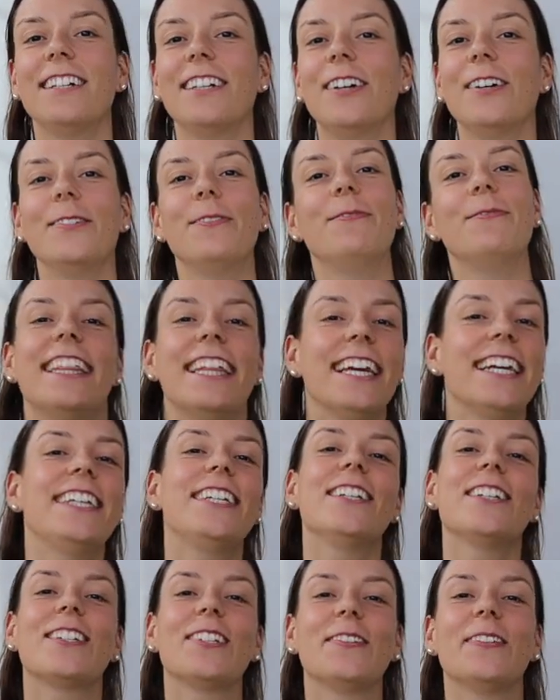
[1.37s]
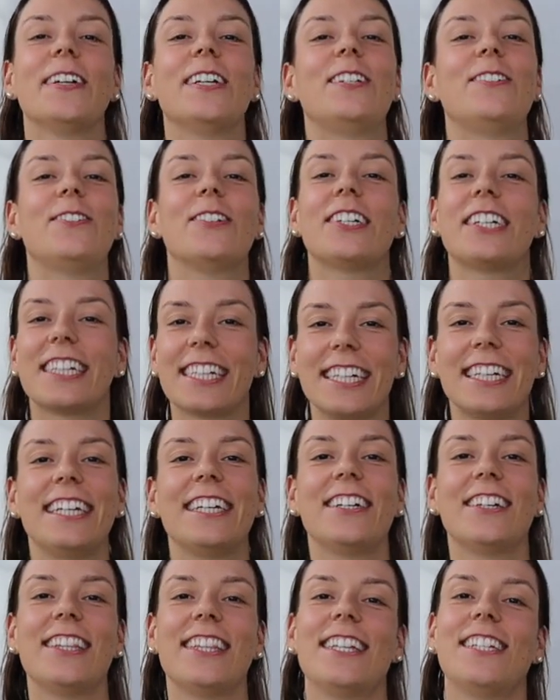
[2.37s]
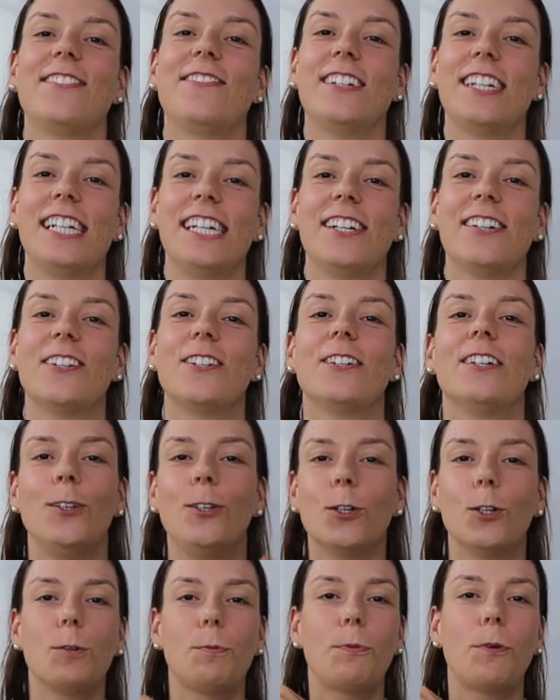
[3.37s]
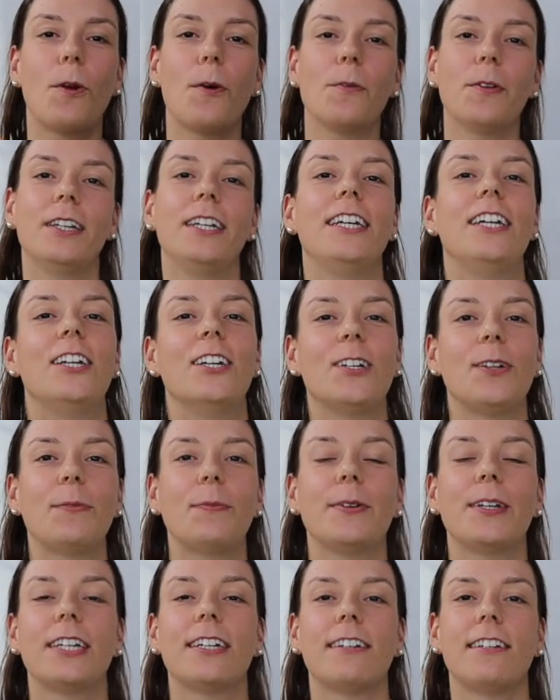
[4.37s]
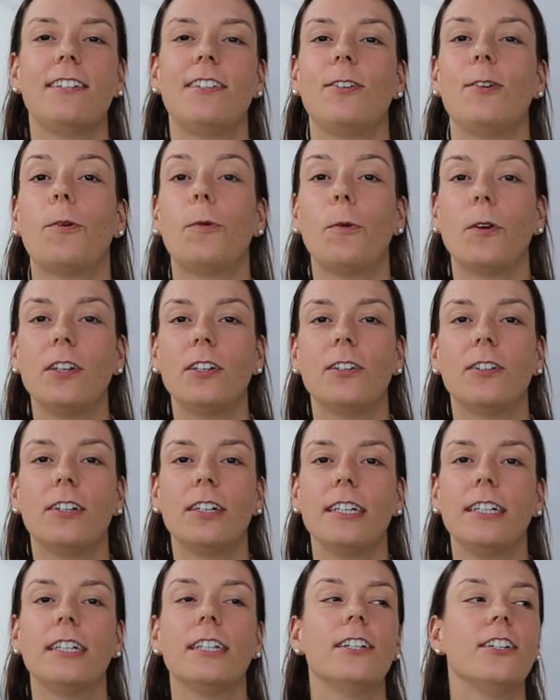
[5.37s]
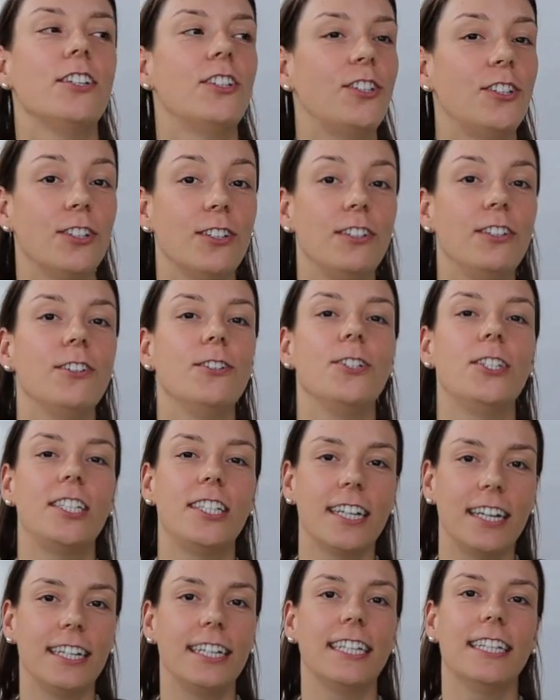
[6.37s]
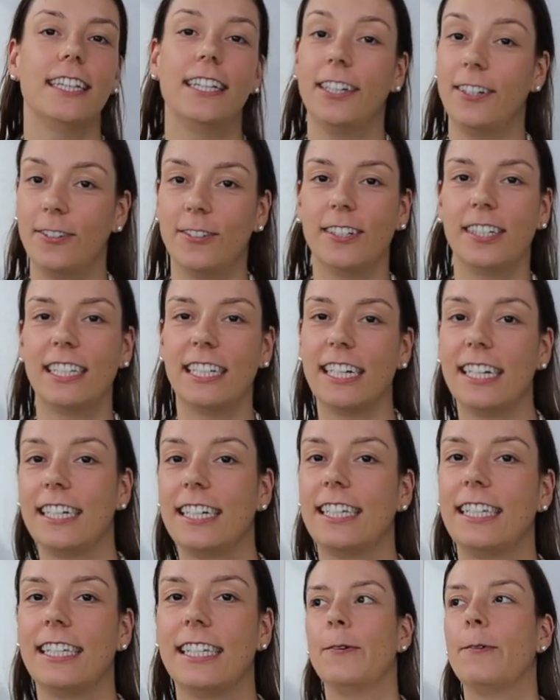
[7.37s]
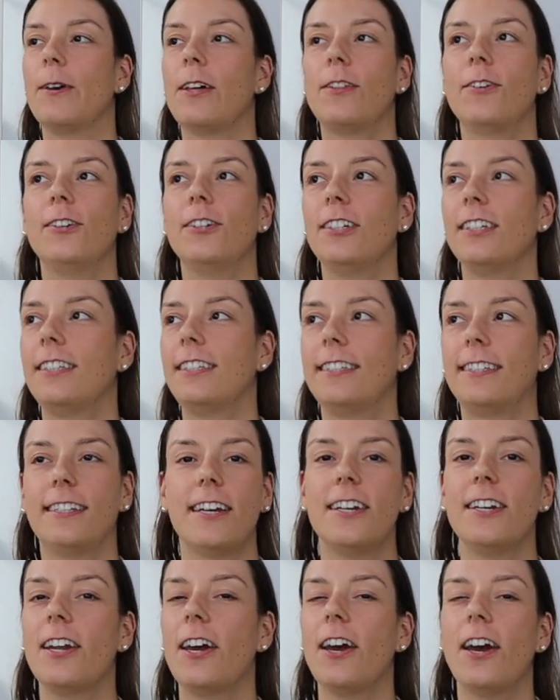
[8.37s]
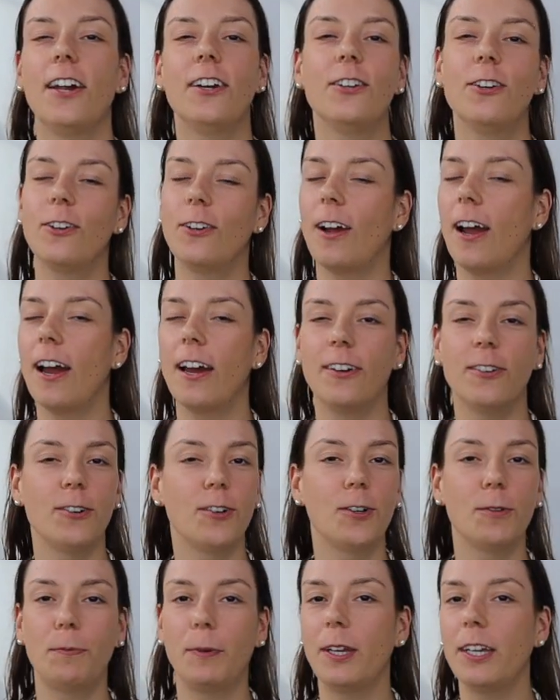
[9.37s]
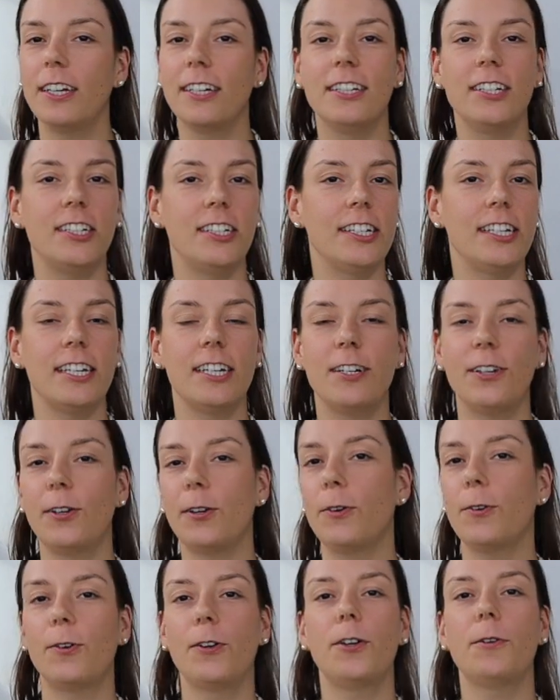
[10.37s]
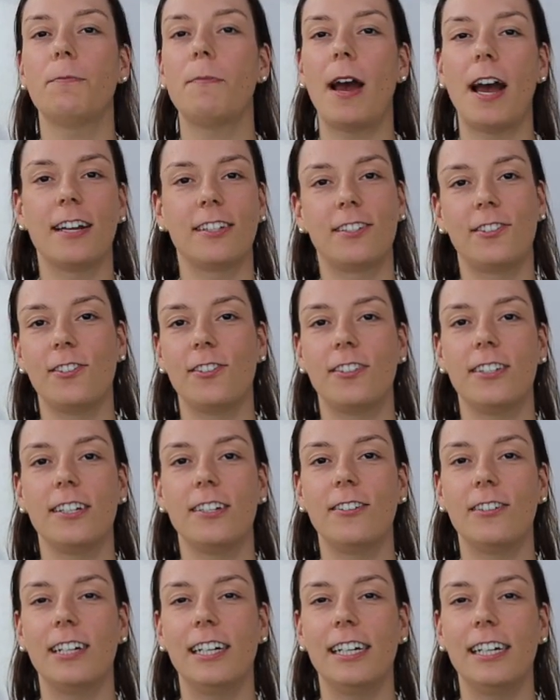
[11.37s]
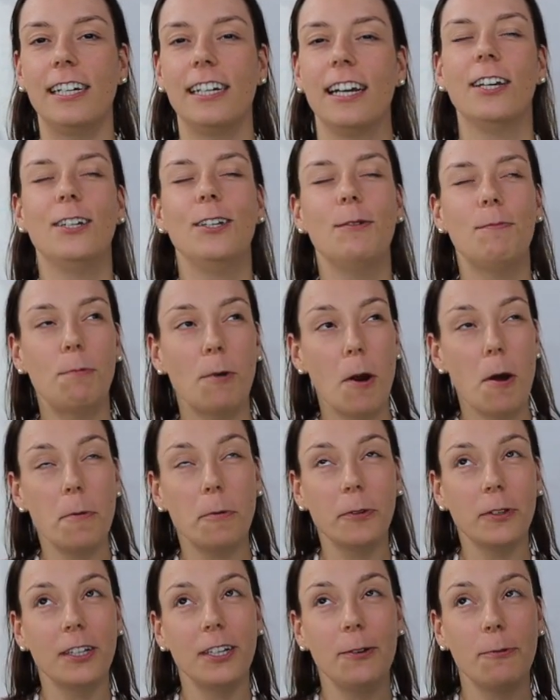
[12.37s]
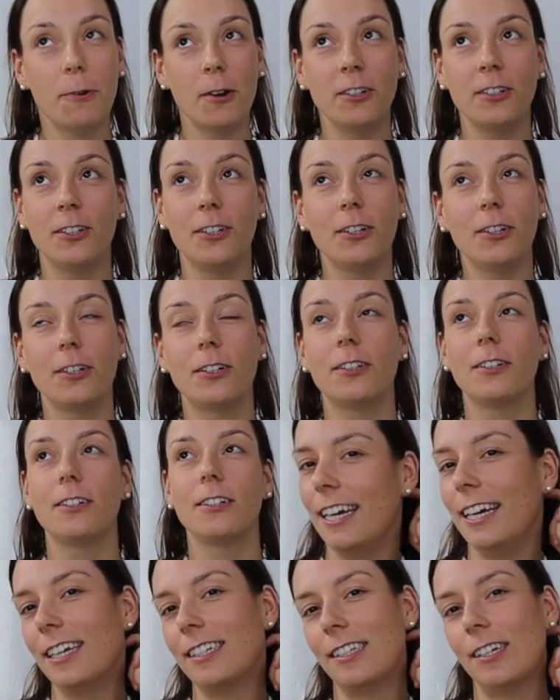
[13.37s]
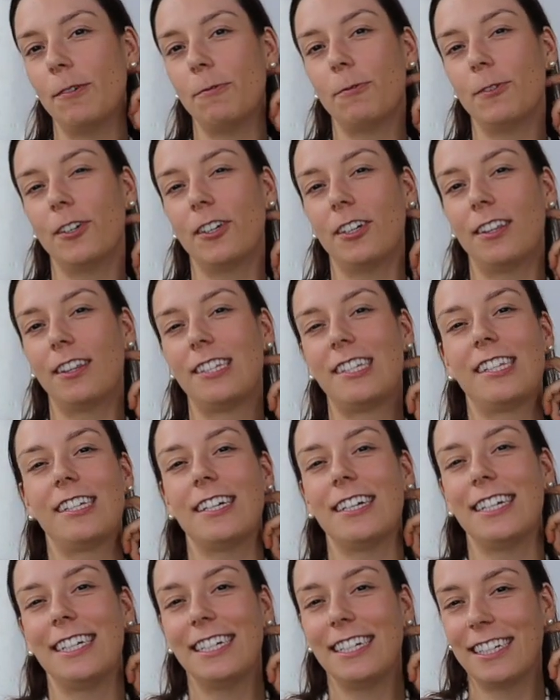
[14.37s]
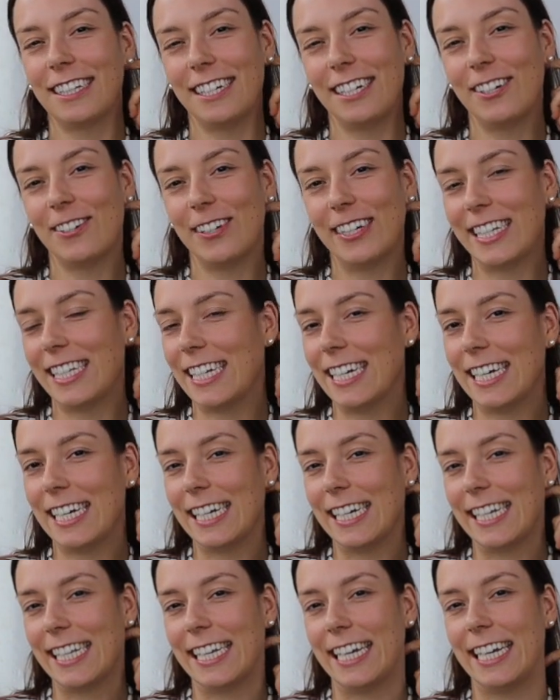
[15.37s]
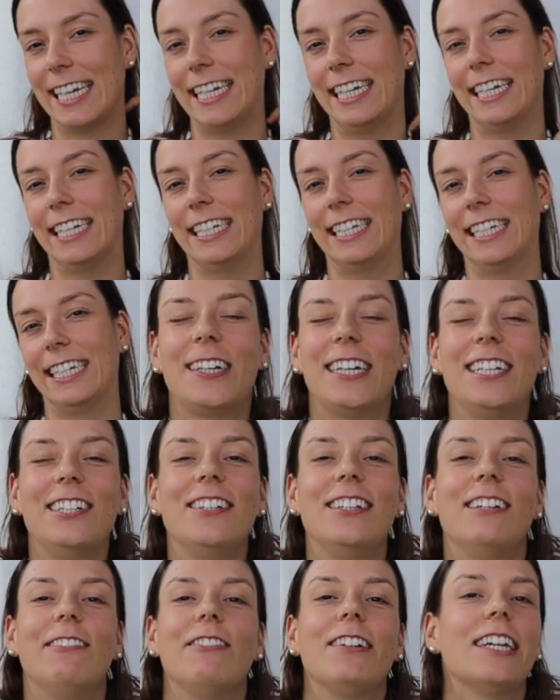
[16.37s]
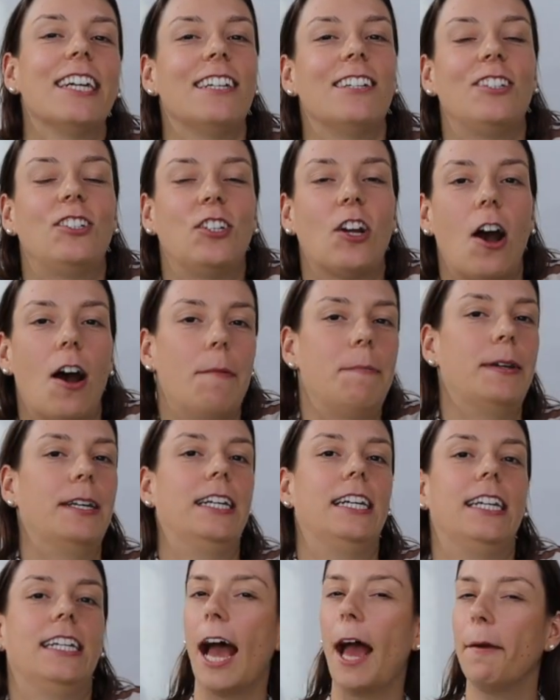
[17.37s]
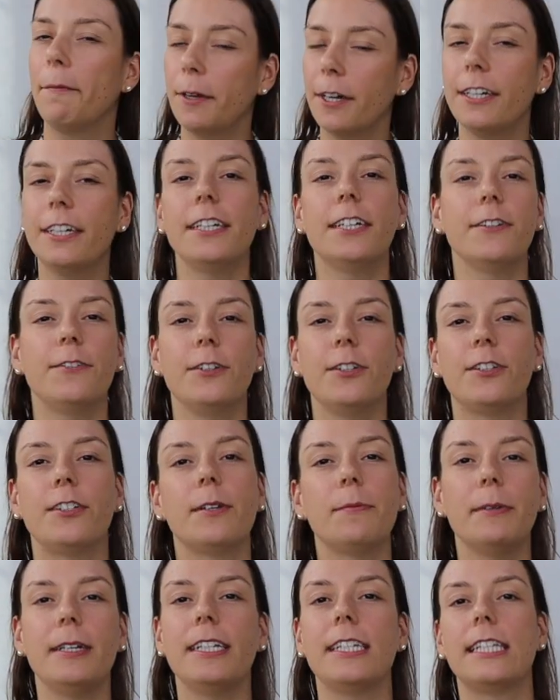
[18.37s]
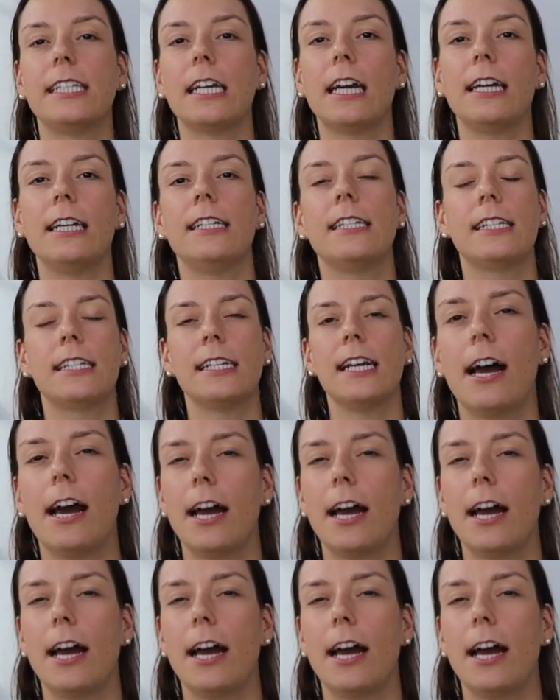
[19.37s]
Hello! Thank you so much for clicking on this video. You're probably here because you're wondering, should you study linguistics? Whether it's an undergrad or a PhD or a master's degree, you probably wonder, is it worth studying linguistics and can you even get a job in it? I'm gonna give you some insights.